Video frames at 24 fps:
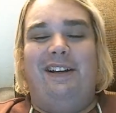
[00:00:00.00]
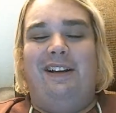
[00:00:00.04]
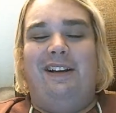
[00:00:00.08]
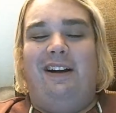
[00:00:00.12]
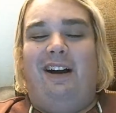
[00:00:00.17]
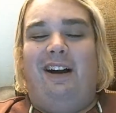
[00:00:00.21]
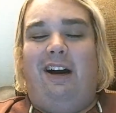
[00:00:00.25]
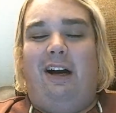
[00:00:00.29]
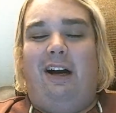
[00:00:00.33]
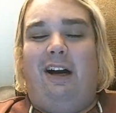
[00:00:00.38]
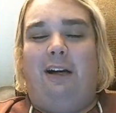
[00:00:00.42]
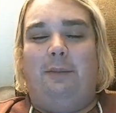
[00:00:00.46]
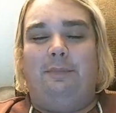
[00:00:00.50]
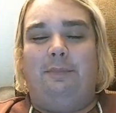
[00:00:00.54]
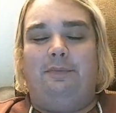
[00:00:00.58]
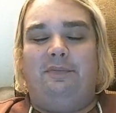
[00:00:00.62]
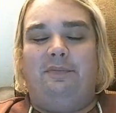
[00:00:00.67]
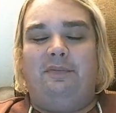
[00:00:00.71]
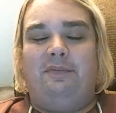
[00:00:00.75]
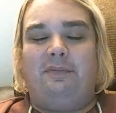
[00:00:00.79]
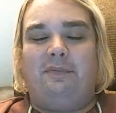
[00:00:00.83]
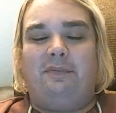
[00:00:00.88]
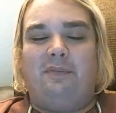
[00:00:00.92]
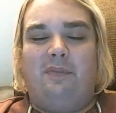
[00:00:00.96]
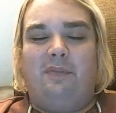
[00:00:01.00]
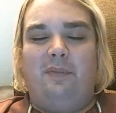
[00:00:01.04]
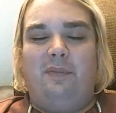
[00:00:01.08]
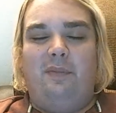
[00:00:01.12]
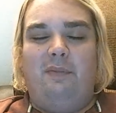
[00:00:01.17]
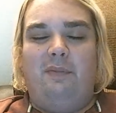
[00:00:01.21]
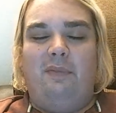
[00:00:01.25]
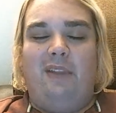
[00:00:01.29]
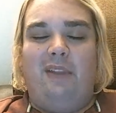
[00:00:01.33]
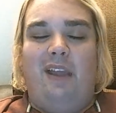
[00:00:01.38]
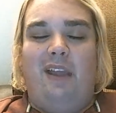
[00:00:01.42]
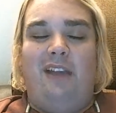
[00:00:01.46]
Um,
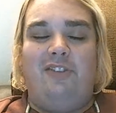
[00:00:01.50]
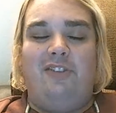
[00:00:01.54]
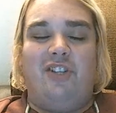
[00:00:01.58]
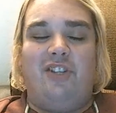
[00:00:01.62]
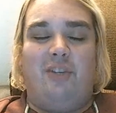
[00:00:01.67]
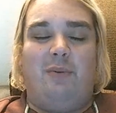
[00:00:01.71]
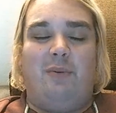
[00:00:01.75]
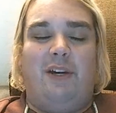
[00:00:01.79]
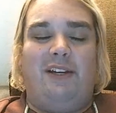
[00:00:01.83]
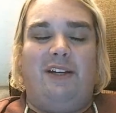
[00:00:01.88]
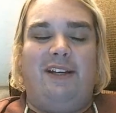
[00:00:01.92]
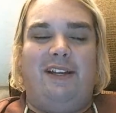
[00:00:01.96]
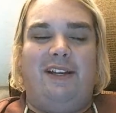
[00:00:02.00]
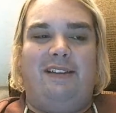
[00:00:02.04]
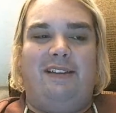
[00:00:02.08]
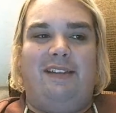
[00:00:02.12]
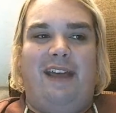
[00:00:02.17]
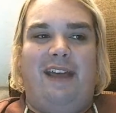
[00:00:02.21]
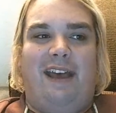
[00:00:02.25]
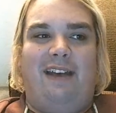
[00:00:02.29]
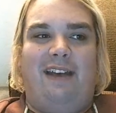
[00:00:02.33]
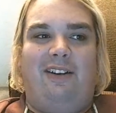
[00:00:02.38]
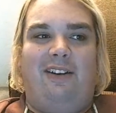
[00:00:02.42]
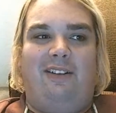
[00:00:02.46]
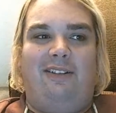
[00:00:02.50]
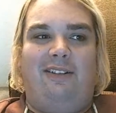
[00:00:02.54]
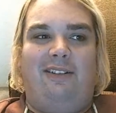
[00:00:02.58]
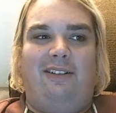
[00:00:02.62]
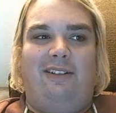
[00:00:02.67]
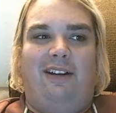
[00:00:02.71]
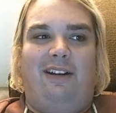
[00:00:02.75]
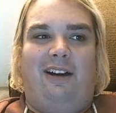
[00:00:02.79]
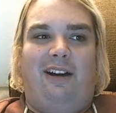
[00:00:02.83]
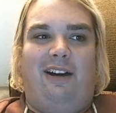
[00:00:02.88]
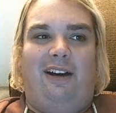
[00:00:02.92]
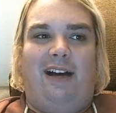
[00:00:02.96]
I just want to get that
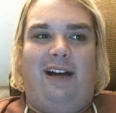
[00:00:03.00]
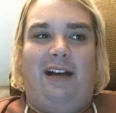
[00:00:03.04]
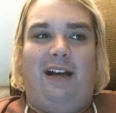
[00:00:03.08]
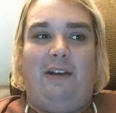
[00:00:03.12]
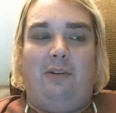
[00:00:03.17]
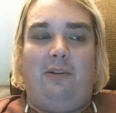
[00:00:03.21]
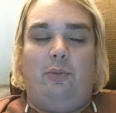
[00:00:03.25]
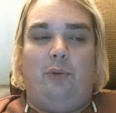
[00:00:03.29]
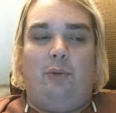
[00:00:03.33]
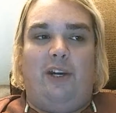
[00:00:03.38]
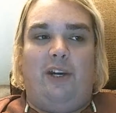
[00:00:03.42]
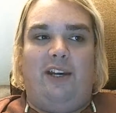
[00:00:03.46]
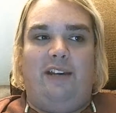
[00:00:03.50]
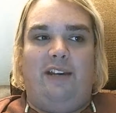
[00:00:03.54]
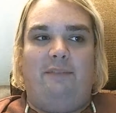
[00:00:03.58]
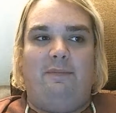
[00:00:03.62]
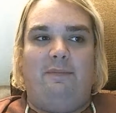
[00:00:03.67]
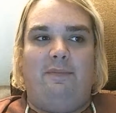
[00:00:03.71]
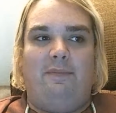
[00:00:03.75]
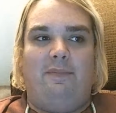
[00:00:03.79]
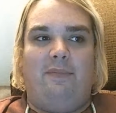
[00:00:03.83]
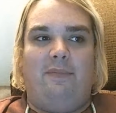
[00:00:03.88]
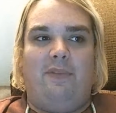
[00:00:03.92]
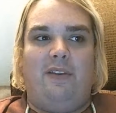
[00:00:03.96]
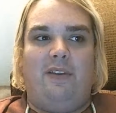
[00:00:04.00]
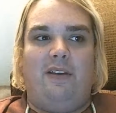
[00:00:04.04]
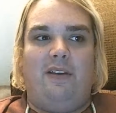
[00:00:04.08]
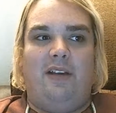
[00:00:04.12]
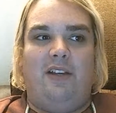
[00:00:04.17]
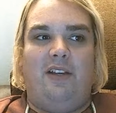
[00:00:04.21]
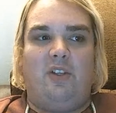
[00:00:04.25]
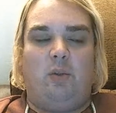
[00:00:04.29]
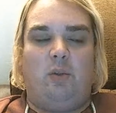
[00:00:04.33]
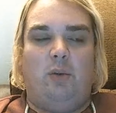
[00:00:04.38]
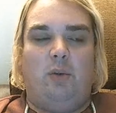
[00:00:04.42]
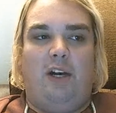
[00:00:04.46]
uh, out of the way
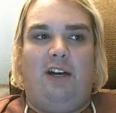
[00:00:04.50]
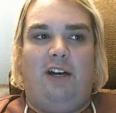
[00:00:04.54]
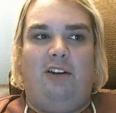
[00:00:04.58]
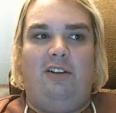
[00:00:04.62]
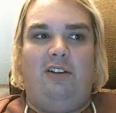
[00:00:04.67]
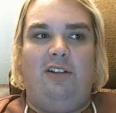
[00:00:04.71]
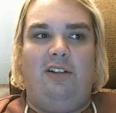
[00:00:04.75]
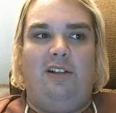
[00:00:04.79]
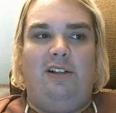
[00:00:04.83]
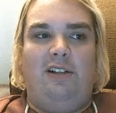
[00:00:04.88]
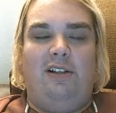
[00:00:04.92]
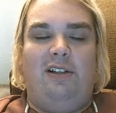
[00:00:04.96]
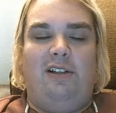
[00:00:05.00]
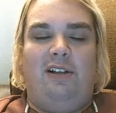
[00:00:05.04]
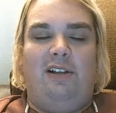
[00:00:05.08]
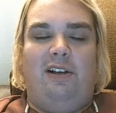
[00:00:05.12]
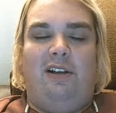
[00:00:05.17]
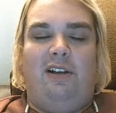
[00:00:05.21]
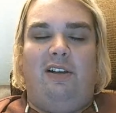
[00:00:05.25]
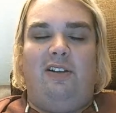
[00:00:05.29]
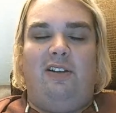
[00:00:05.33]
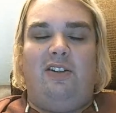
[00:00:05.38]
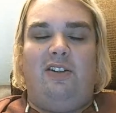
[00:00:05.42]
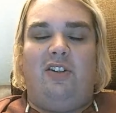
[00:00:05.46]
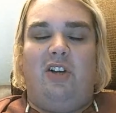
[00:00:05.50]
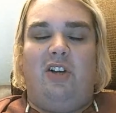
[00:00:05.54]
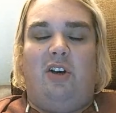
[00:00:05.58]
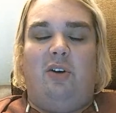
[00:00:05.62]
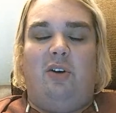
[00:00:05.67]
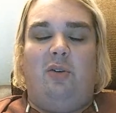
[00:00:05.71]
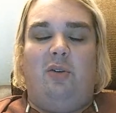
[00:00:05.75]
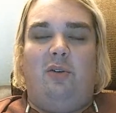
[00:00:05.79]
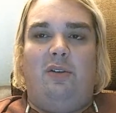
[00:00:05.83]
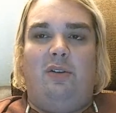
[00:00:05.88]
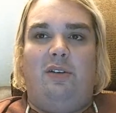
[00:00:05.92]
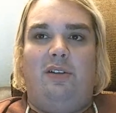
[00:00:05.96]
as well.
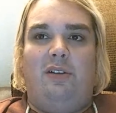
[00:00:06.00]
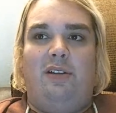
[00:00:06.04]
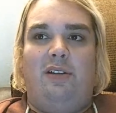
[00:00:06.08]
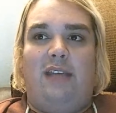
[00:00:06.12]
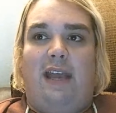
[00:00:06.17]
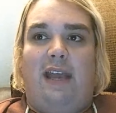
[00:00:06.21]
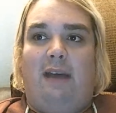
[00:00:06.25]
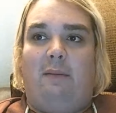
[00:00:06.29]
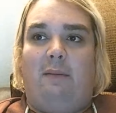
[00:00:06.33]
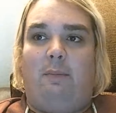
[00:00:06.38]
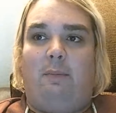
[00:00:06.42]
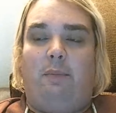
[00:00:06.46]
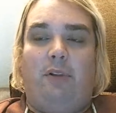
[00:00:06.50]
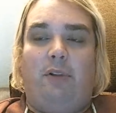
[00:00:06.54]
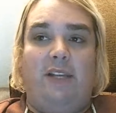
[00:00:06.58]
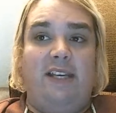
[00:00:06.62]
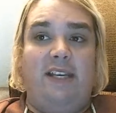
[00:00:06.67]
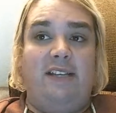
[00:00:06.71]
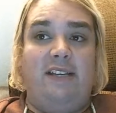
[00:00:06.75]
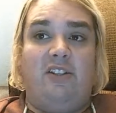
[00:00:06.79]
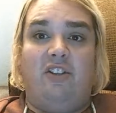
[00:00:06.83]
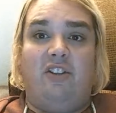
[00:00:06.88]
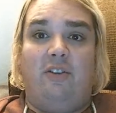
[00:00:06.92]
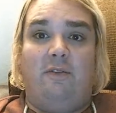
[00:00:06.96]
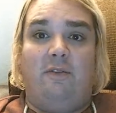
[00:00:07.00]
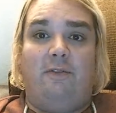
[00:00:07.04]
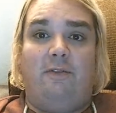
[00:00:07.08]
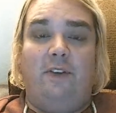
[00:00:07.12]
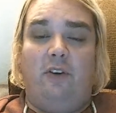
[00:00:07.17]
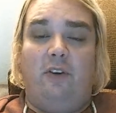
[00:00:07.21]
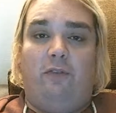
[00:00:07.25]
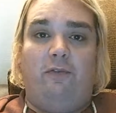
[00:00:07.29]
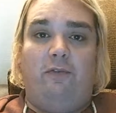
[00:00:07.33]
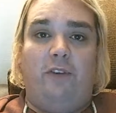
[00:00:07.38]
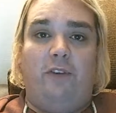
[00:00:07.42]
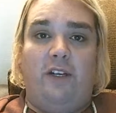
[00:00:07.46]
So yeah, please feel
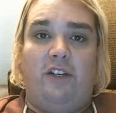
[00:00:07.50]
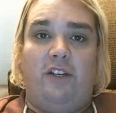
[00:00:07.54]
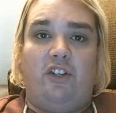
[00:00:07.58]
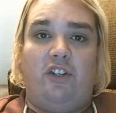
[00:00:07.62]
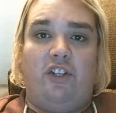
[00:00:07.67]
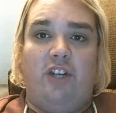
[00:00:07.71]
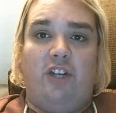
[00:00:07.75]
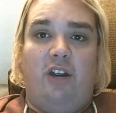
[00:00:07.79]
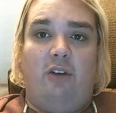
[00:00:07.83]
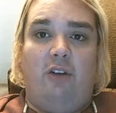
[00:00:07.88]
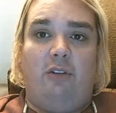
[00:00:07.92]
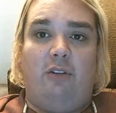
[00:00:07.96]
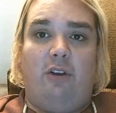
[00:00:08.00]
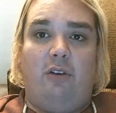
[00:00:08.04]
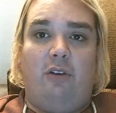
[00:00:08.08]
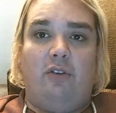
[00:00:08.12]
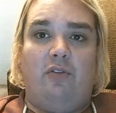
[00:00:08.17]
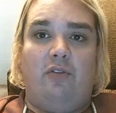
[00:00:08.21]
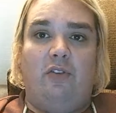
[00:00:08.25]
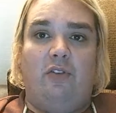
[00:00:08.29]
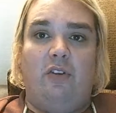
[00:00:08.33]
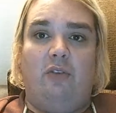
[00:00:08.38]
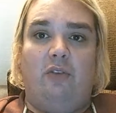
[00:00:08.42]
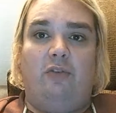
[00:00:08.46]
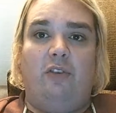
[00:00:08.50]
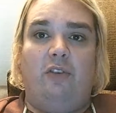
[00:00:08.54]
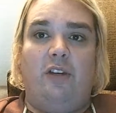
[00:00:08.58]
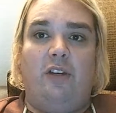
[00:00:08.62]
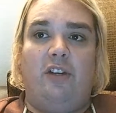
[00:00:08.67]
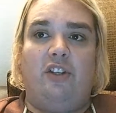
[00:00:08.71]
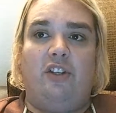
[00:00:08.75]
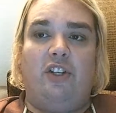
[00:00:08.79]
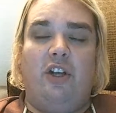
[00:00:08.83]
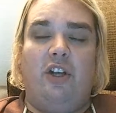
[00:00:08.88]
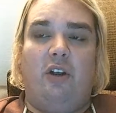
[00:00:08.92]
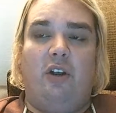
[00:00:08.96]
free to share those. Feel free to
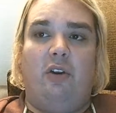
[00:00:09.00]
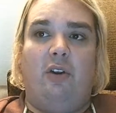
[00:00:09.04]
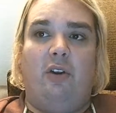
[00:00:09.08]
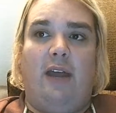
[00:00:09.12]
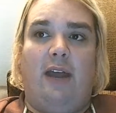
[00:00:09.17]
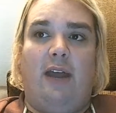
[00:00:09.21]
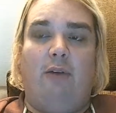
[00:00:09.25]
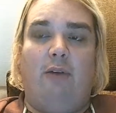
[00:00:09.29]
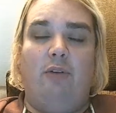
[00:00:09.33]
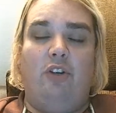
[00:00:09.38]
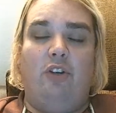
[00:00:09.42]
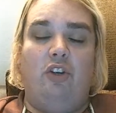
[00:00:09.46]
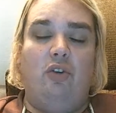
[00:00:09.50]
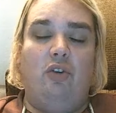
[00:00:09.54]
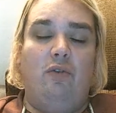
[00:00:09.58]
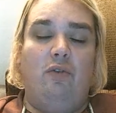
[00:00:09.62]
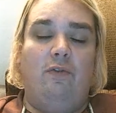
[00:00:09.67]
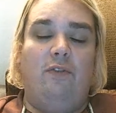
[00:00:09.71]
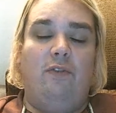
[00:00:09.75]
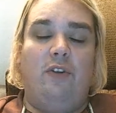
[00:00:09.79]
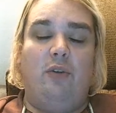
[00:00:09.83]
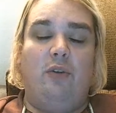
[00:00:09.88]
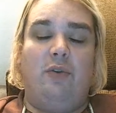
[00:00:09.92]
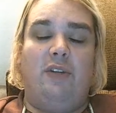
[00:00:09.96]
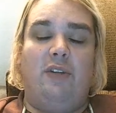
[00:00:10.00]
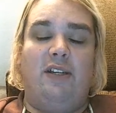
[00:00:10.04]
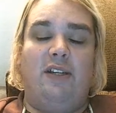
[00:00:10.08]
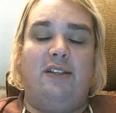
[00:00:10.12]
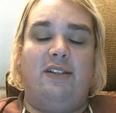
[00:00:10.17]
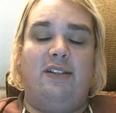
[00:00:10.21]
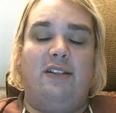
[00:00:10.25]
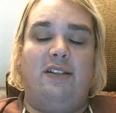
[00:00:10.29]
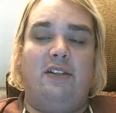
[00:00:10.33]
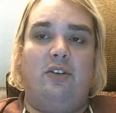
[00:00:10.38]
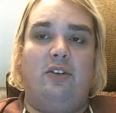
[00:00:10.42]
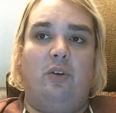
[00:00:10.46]
share how you view this
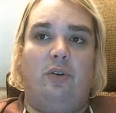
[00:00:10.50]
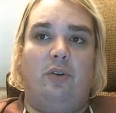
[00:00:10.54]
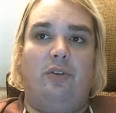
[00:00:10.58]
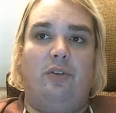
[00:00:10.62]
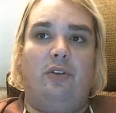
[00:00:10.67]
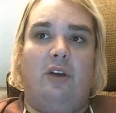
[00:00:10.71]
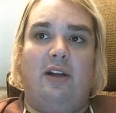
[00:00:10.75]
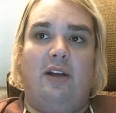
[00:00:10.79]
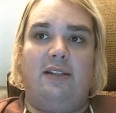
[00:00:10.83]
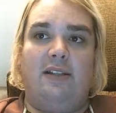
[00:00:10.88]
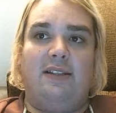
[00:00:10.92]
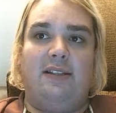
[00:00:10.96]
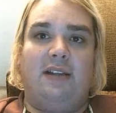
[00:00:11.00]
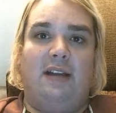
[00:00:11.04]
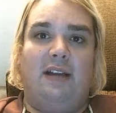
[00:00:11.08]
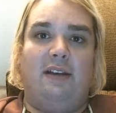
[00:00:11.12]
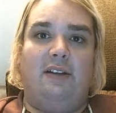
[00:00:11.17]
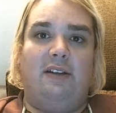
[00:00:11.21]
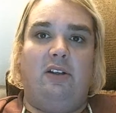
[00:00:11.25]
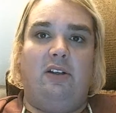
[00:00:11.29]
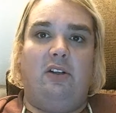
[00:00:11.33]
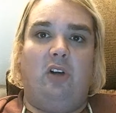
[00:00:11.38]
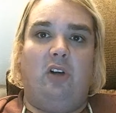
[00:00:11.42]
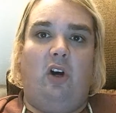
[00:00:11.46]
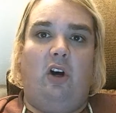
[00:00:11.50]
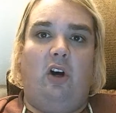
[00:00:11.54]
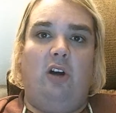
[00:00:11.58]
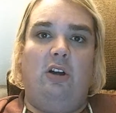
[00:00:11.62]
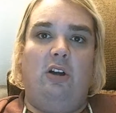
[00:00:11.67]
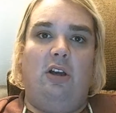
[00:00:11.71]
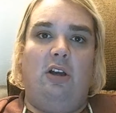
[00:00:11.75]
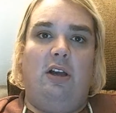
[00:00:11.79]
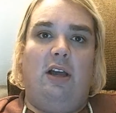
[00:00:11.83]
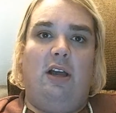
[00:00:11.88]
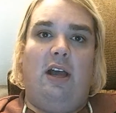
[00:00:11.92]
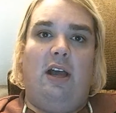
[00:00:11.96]
and your thoughts on it and all.
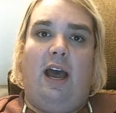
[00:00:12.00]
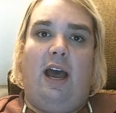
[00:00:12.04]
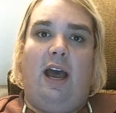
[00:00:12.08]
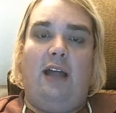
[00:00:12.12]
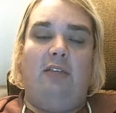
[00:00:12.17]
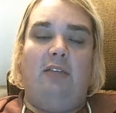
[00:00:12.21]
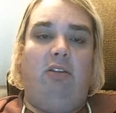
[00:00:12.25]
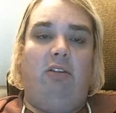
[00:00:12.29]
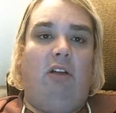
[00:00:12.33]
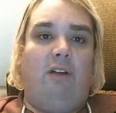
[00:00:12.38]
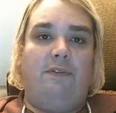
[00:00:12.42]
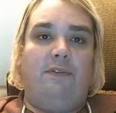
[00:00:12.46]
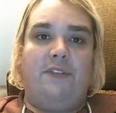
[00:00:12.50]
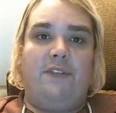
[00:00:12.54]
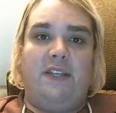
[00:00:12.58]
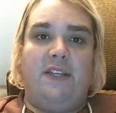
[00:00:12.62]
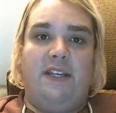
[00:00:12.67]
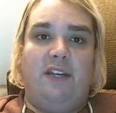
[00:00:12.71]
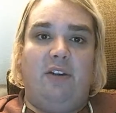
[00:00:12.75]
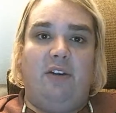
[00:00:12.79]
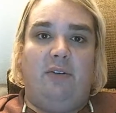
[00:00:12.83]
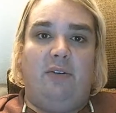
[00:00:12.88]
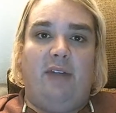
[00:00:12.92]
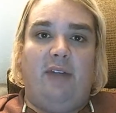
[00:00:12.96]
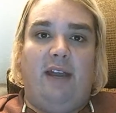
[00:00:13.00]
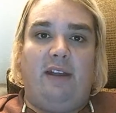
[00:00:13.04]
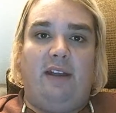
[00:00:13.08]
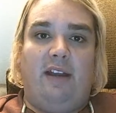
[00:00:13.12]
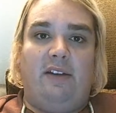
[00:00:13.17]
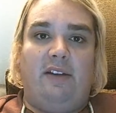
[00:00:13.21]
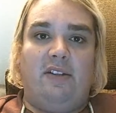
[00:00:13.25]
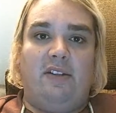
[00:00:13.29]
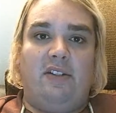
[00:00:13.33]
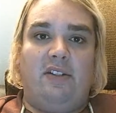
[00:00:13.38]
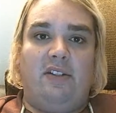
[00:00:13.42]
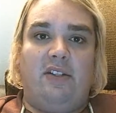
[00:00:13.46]
I love to hear that kind
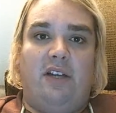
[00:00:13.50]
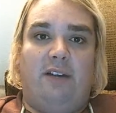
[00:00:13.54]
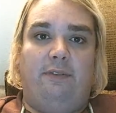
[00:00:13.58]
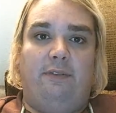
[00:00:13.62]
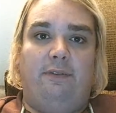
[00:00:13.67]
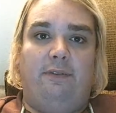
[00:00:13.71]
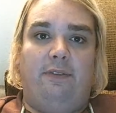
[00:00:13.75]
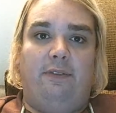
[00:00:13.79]
of stuff.